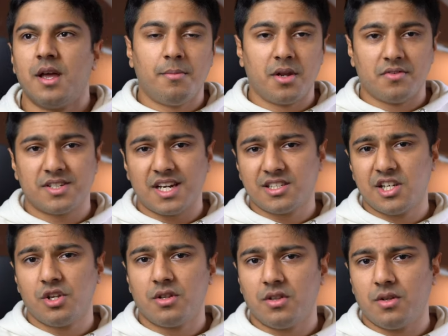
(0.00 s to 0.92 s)
But it was
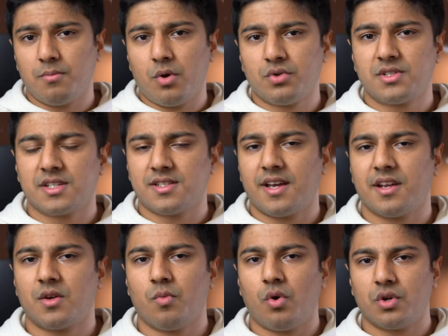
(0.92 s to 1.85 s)
actually the most
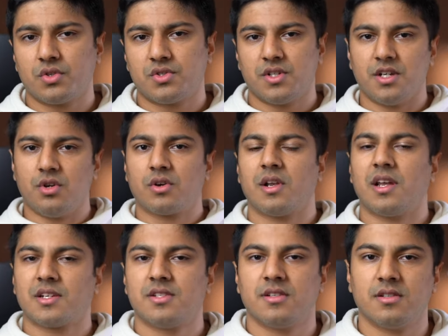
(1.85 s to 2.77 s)
exciting watch in your
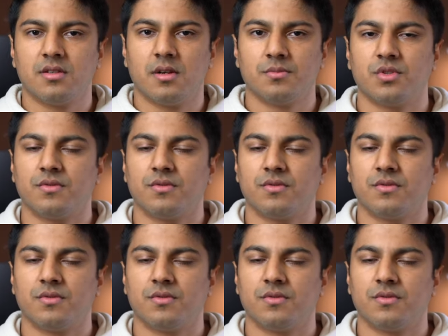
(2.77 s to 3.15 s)
collection in terms